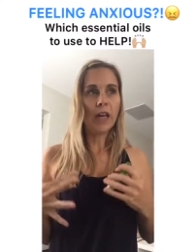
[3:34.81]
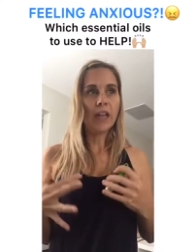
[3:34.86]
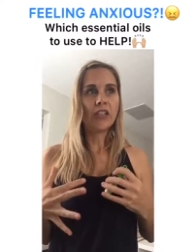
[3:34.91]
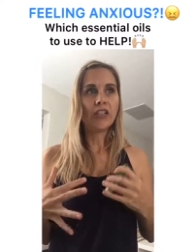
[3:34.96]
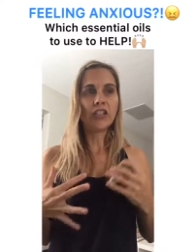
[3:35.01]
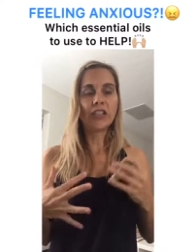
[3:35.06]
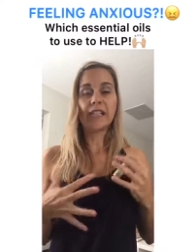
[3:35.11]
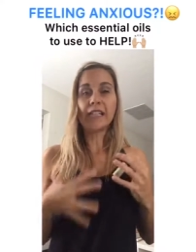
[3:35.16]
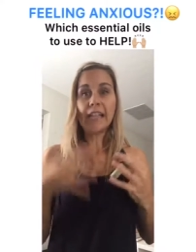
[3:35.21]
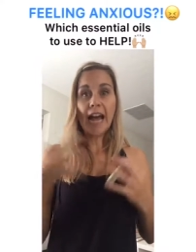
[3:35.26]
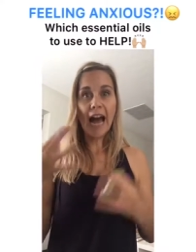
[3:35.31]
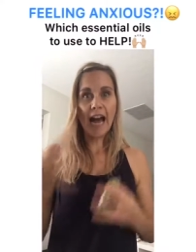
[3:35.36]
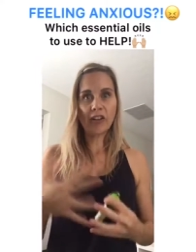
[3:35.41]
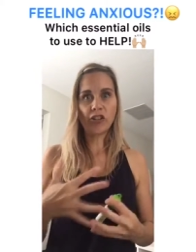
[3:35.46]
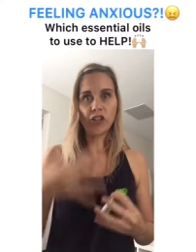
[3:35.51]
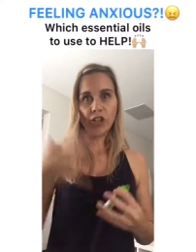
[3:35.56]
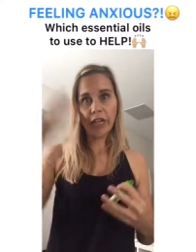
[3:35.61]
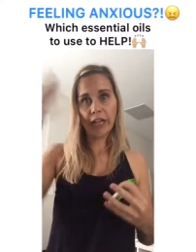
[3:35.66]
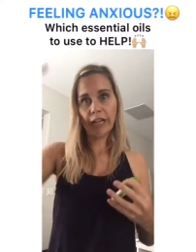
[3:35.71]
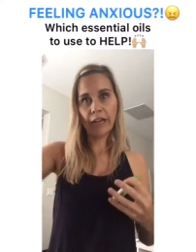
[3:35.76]
just
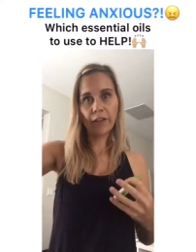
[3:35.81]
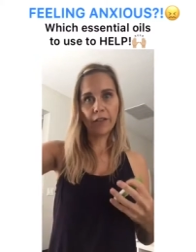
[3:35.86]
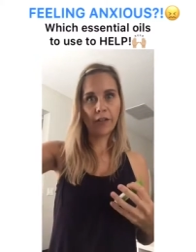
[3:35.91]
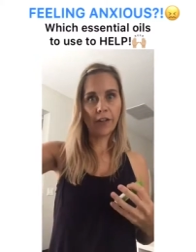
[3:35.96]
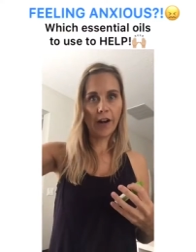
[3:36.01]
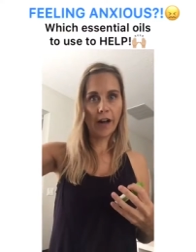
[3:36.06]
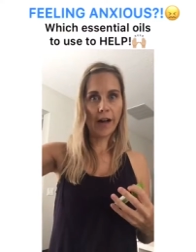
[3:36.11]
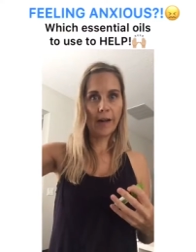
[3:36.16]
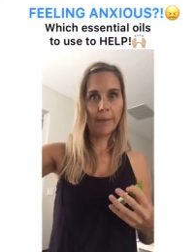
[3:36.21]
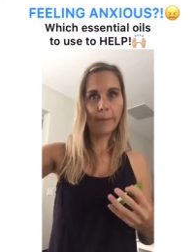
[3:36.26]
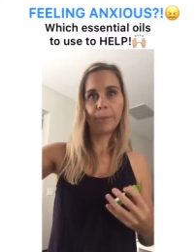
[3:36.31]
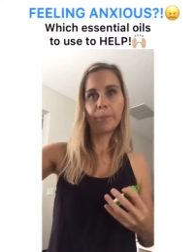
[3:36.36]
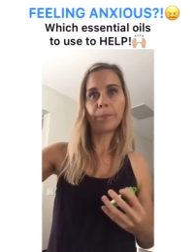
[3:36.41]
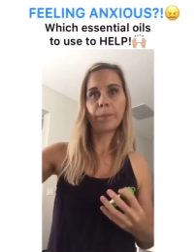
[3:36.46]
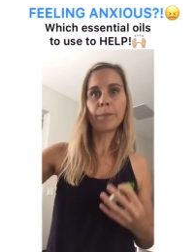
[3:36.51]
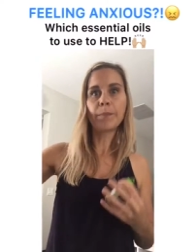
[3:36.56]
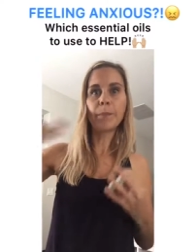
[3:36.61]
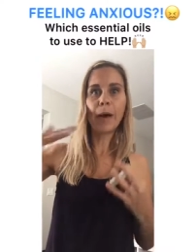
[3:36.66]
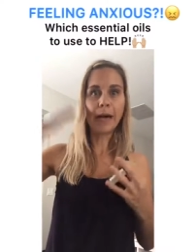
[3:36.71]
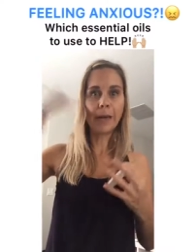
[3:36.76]
detaching from
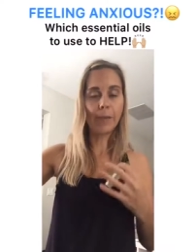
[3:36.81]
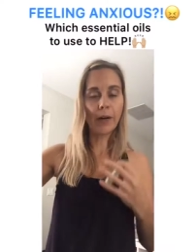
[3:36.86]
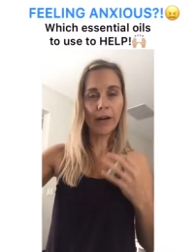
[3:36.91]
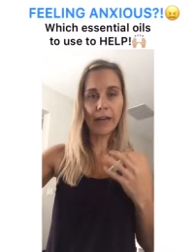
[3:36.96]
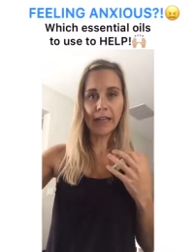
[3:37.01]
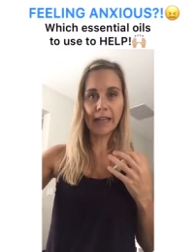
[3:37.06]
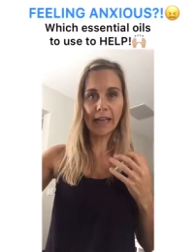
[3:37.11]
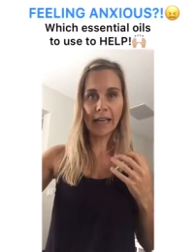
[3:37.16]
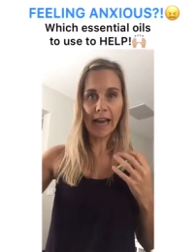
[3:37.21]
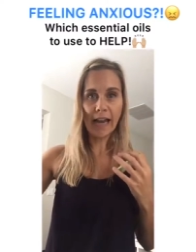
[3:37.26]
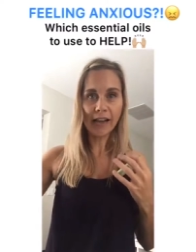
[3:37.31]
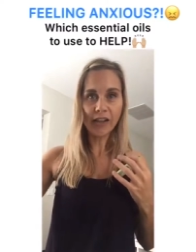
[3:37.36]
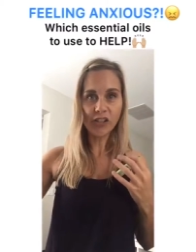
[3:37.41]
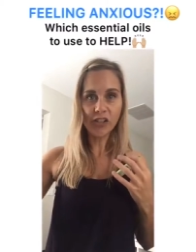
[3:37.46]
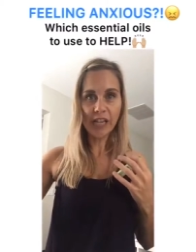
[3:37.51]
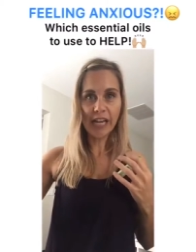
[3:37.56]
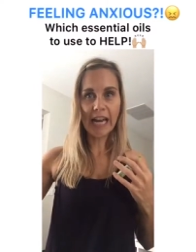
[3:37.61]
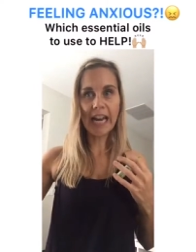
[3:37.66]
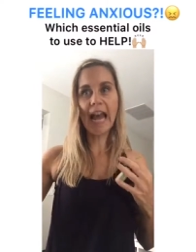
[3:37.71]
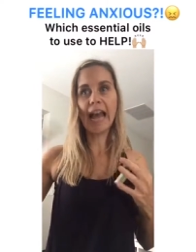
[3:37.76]
mind-body
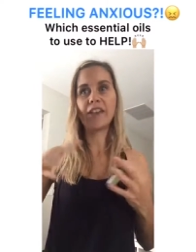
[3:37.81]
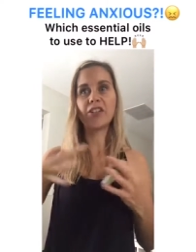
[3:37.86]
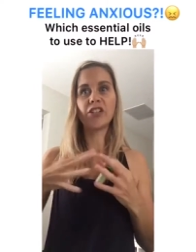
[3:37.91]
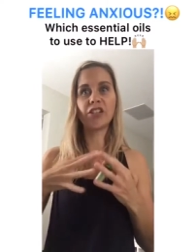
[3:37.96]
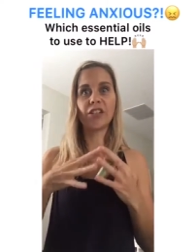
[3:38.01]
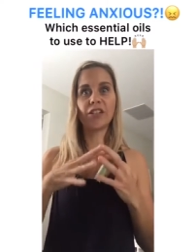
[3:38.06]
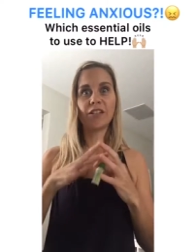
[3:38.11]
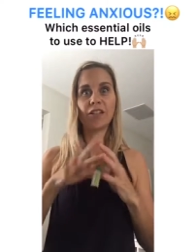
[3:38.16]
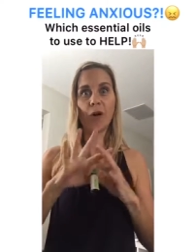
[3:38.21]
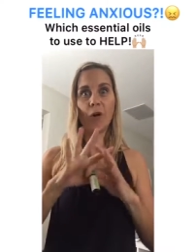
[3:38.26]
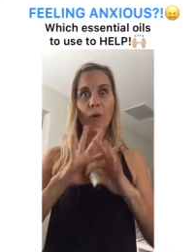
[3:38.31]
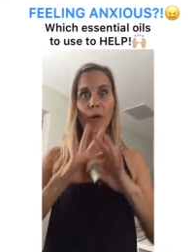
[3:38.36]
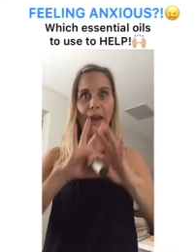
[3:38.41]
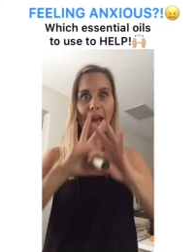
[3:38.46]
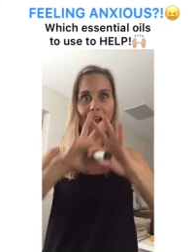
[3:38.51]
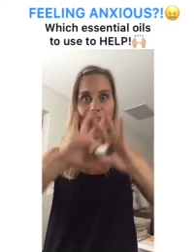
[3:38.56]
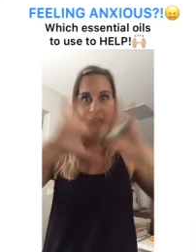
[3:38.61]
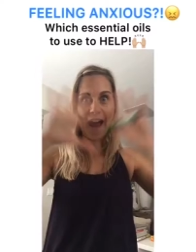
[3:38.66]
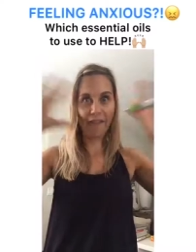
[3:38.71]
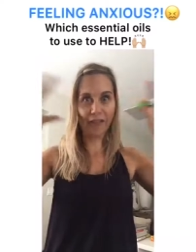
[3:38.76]
connection and just
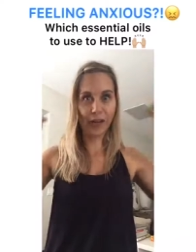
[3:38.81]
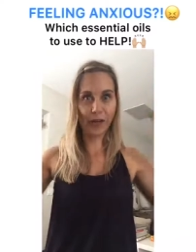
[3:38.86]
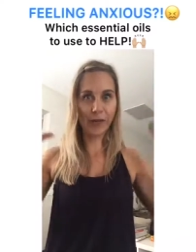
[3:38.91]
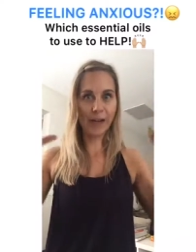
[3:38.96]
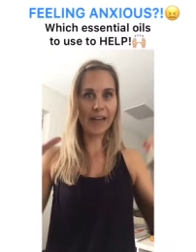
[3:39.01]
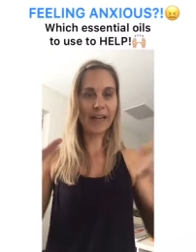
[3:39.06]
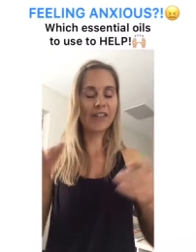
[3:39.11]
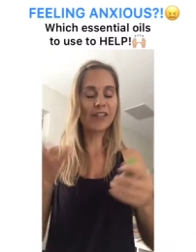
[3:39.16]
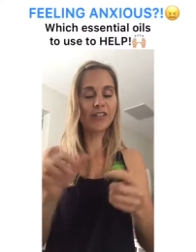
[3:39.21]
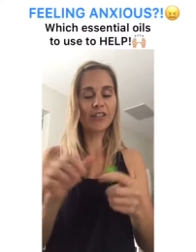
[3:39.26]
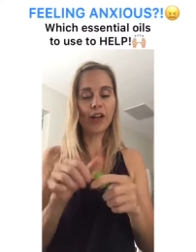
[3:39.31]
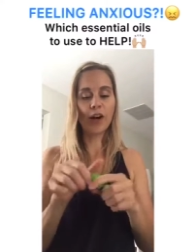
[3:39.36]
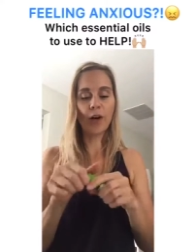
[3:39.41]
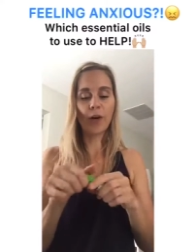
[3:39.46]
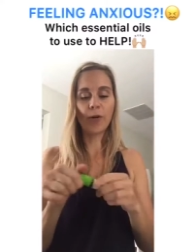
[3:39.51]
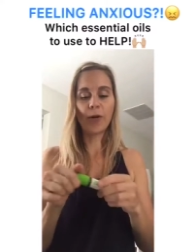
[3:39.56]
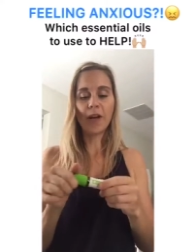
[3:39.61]
going everywhere. So